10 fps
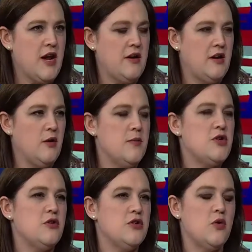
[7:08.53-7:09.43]
County
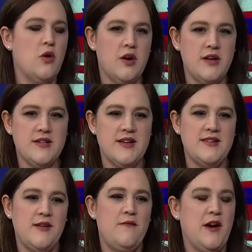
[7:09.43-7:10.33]
Commissioner's Court is
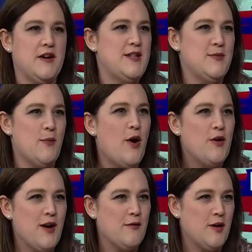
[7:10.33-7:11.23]
it's a very
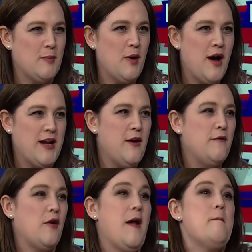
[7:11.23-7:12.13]
small governing body
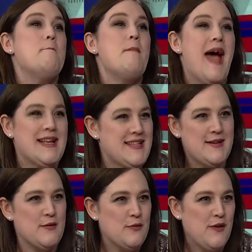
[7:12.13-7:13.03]
for a
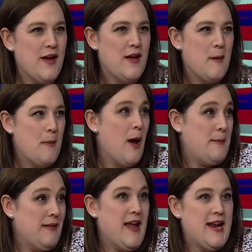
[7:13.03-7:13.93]
massive
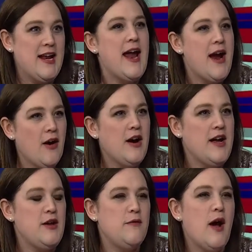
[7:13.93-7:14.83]
populated
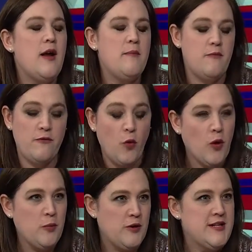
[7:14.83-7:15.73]
area. You've got
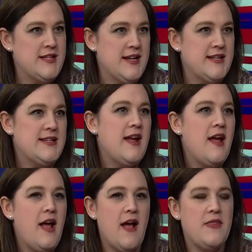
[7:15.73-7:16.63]
four precincts,
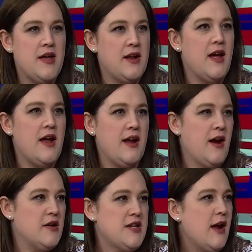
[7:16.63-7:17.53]
and then a
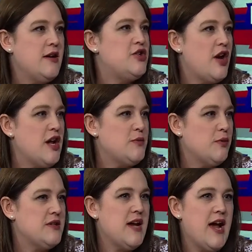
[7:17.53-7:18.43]
Harris County judge
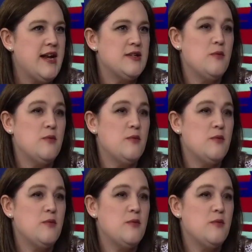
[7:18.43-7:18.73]
presiding.